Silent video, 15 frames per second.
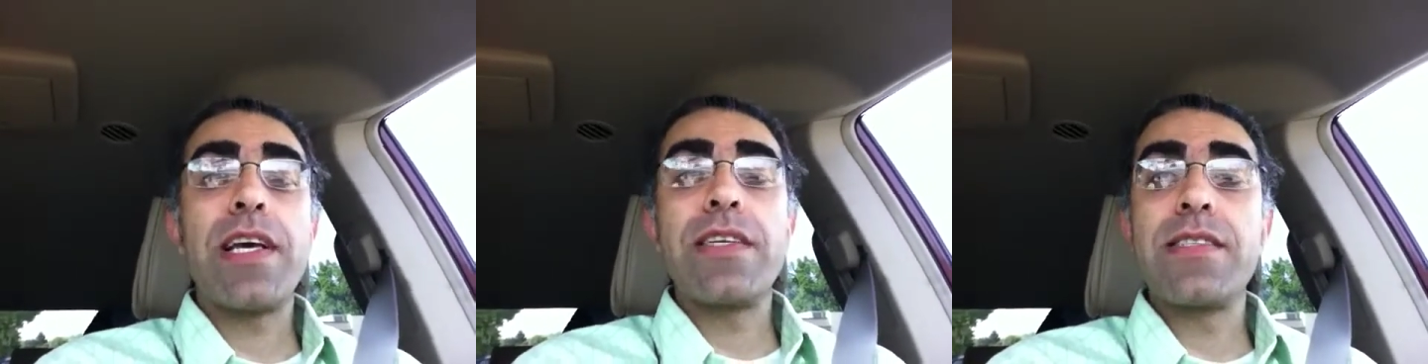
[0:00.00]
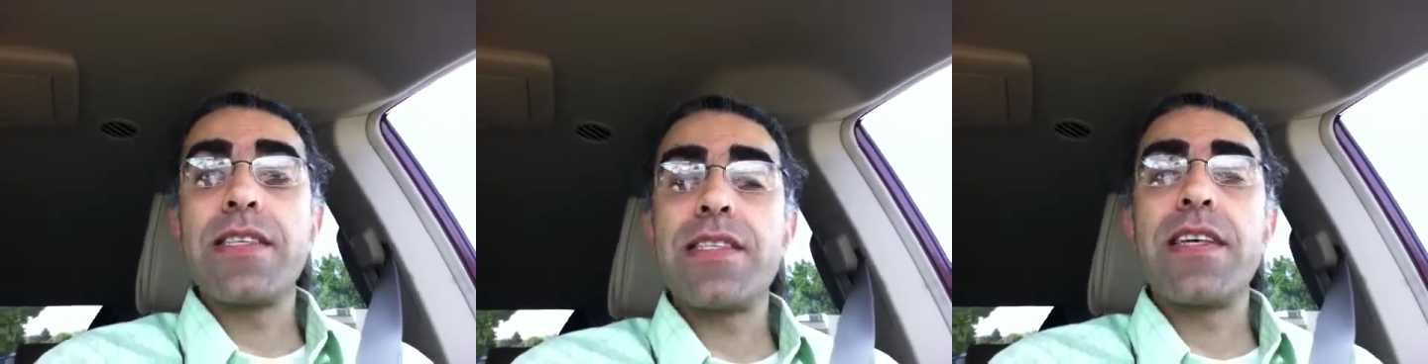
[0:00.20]

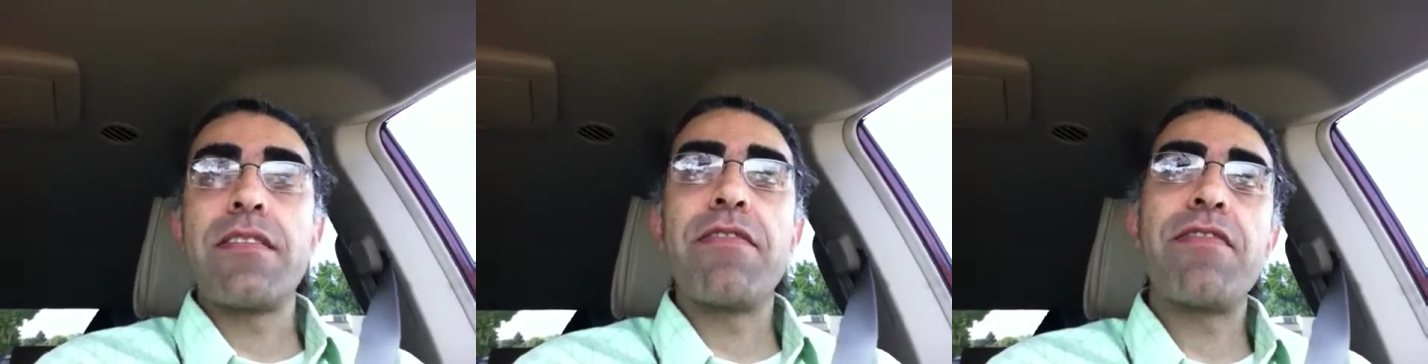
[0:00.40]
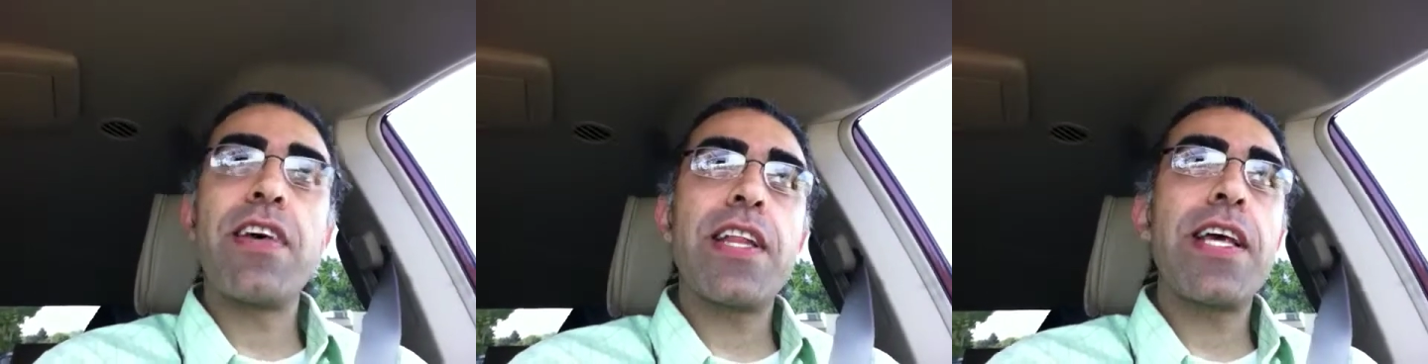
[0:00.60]

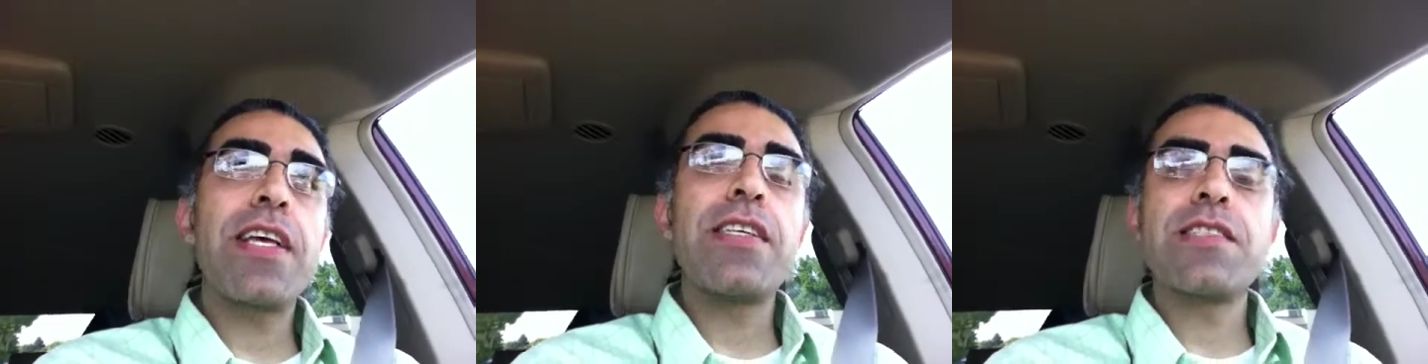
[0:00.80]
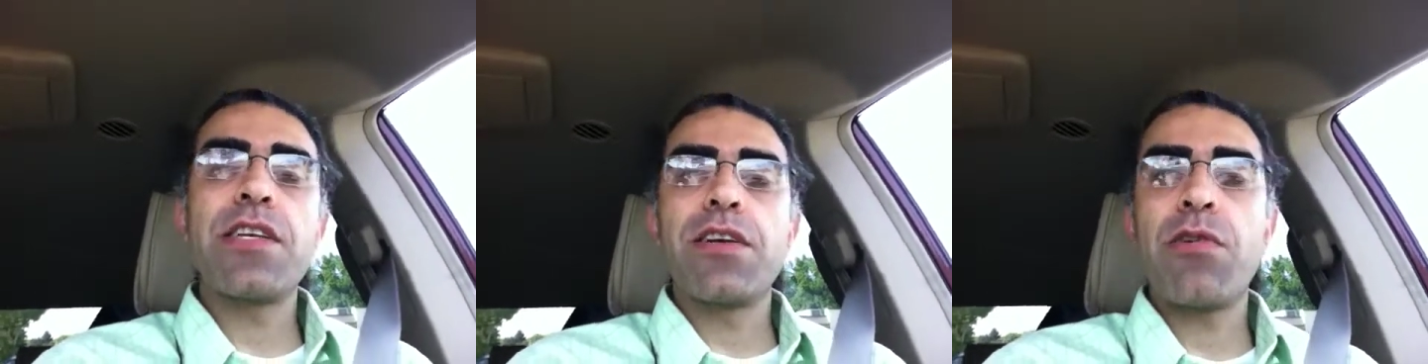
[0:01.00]
existing
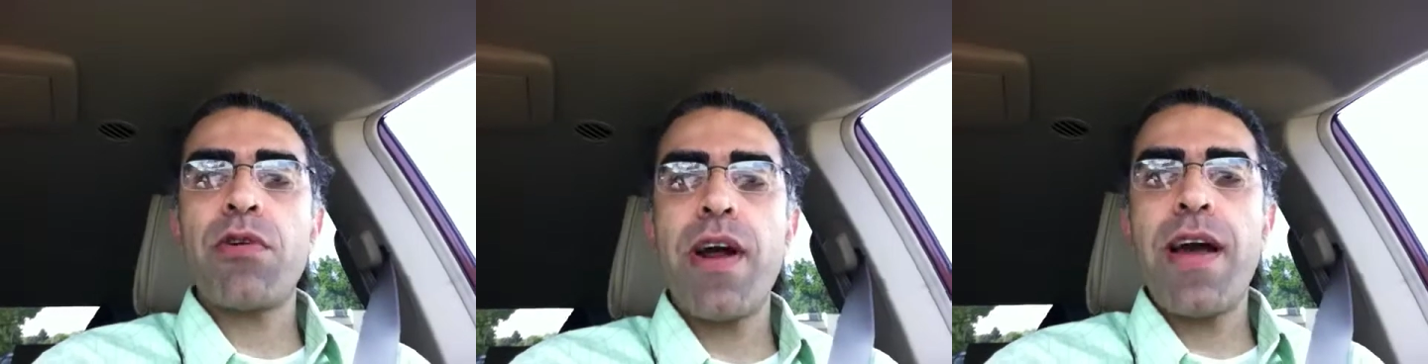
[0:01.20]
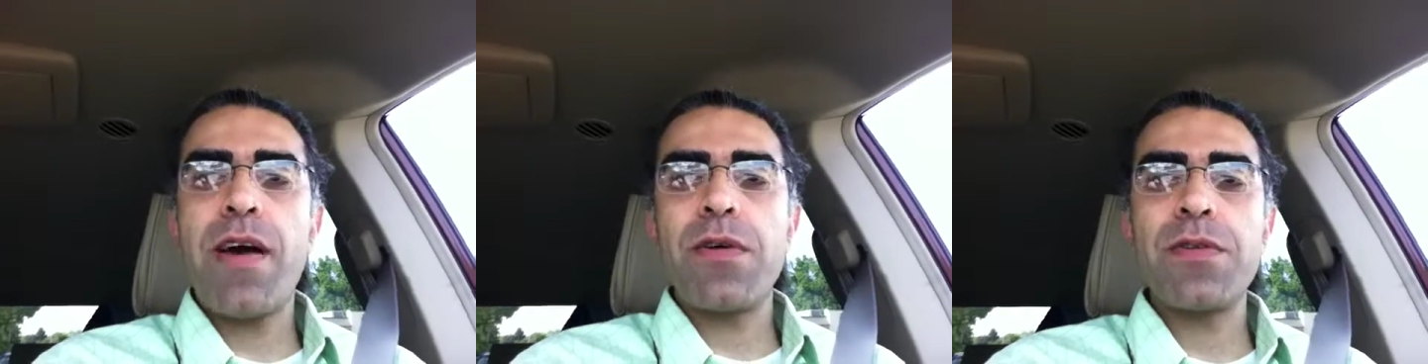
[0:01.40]
fillings and
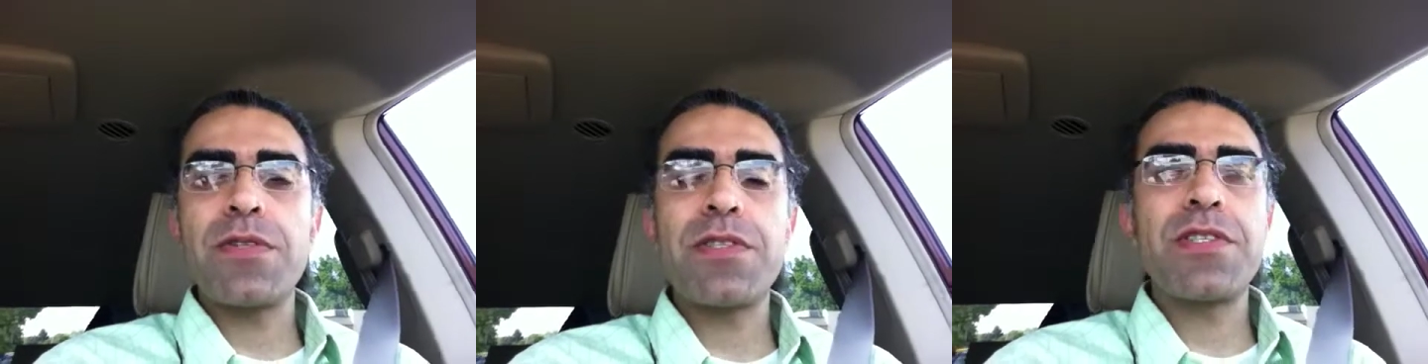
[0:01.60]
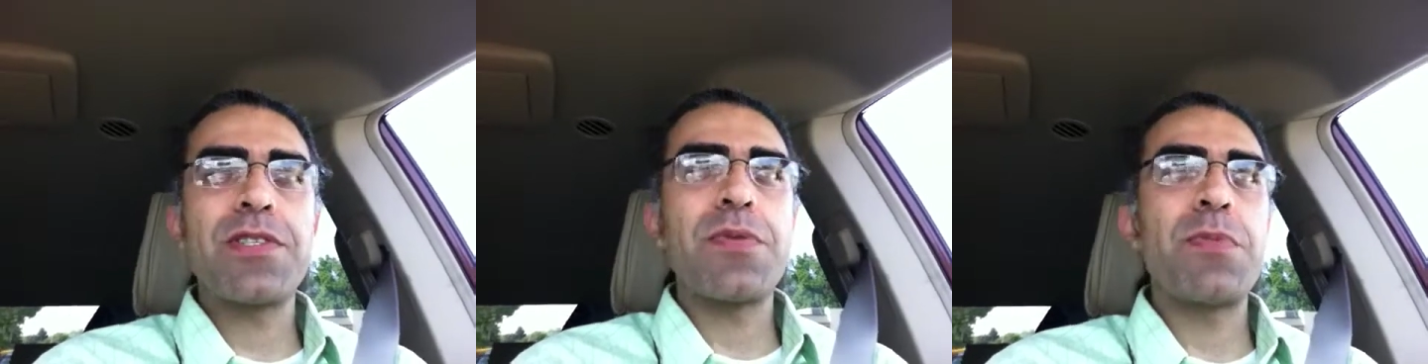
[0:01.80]

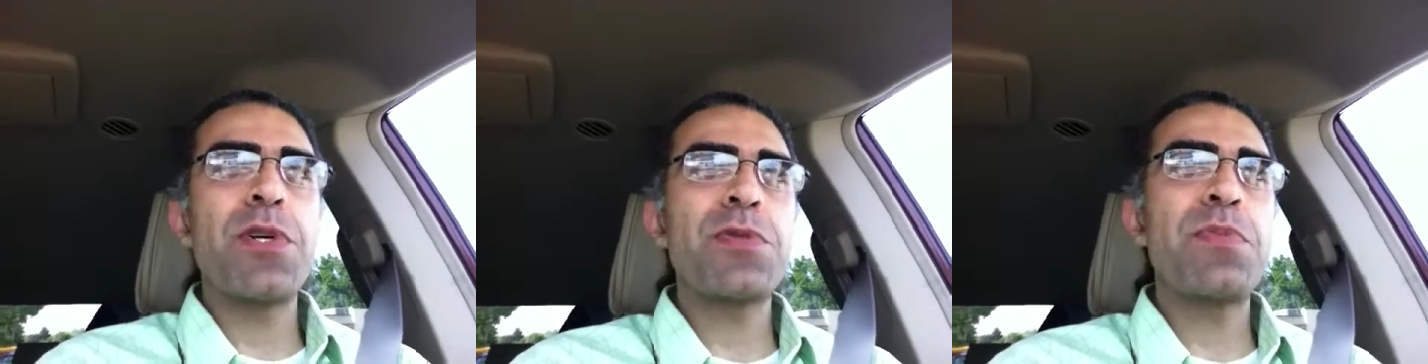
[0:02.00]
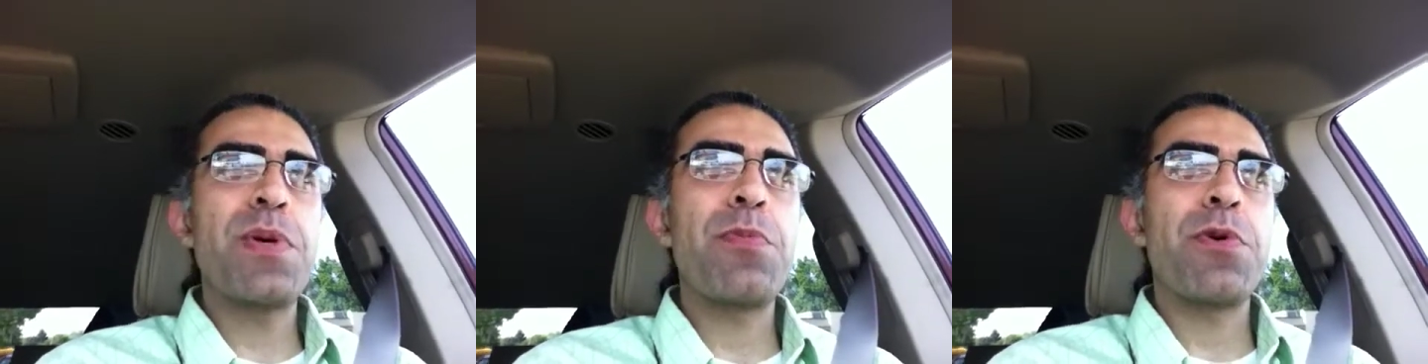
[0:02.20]
crowns. So
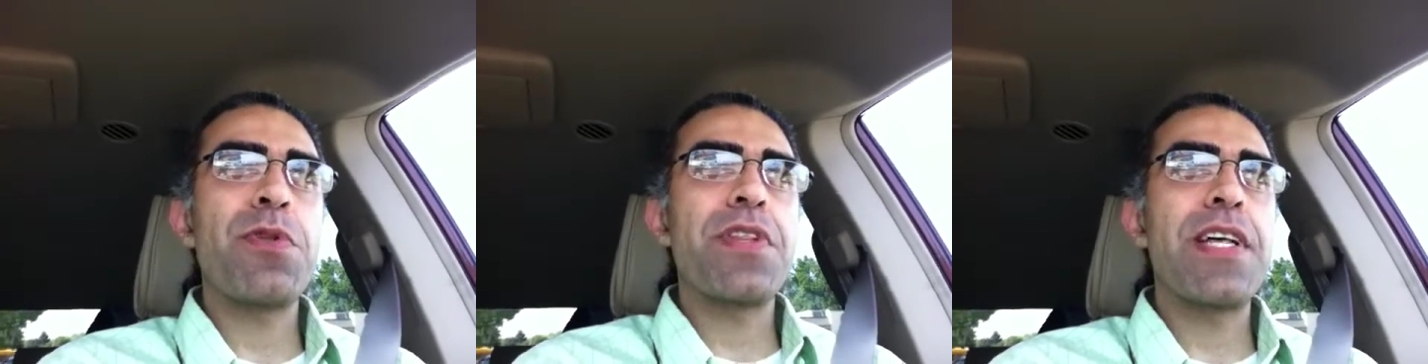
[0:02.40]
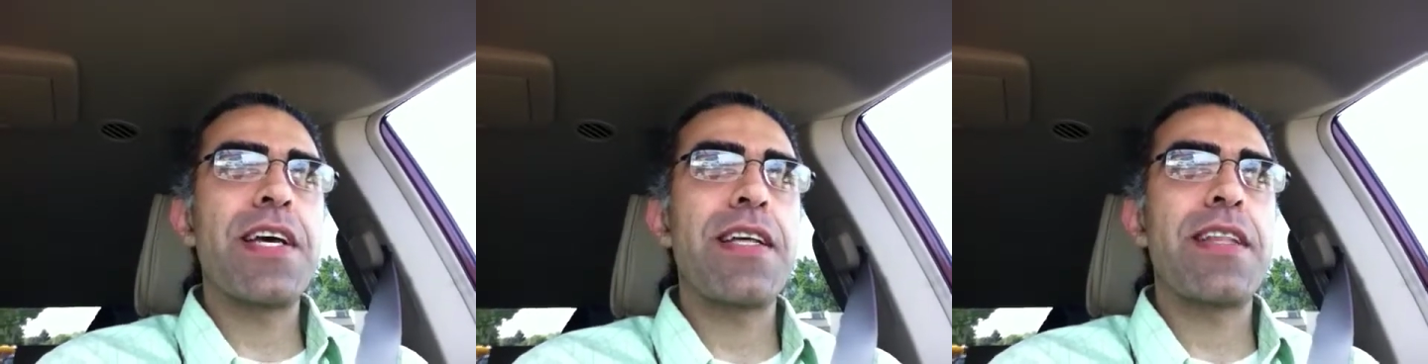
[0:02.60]
most people
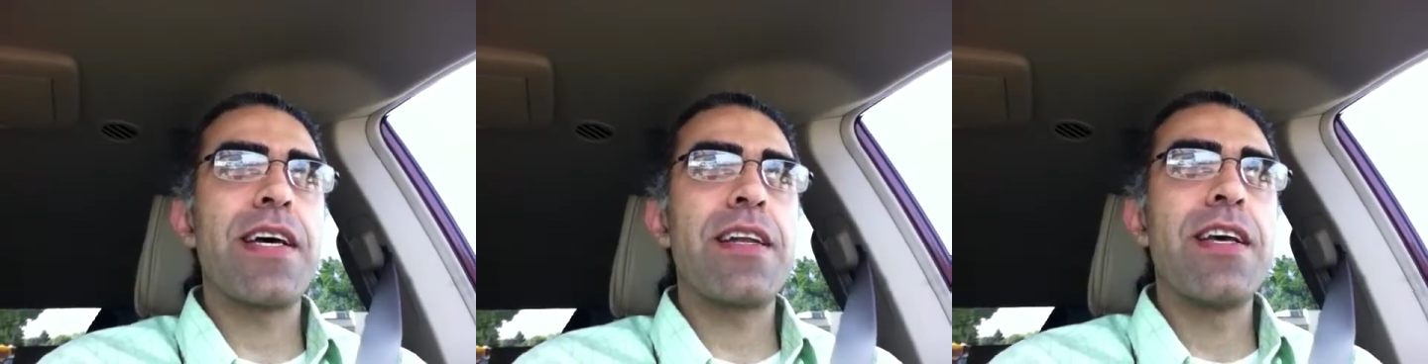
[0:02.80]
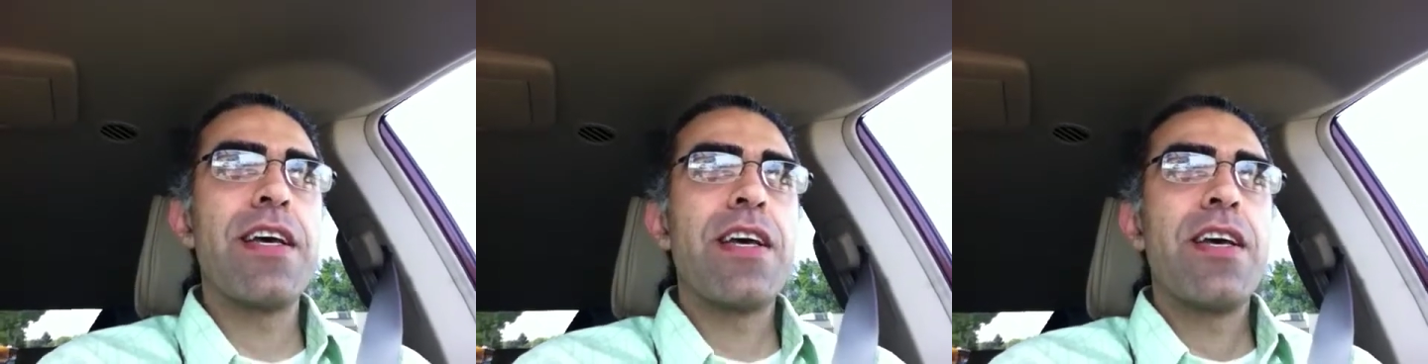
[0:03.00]
think that